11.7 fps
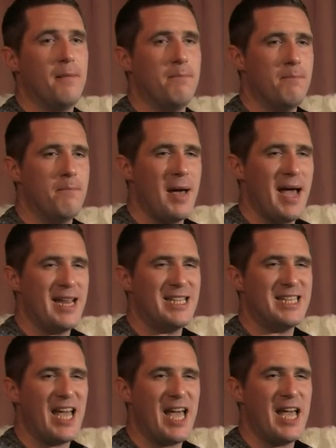
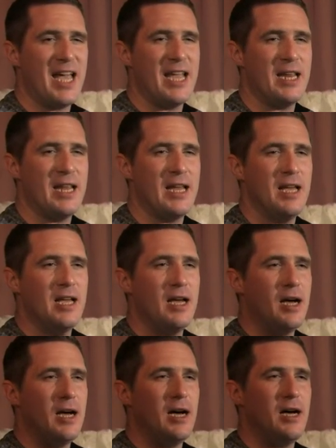maintain
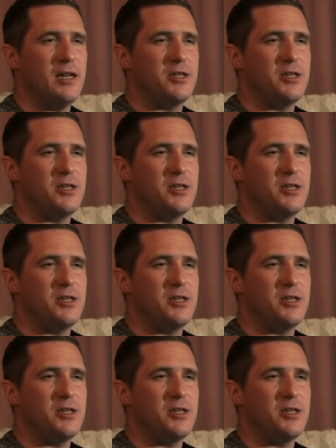uh,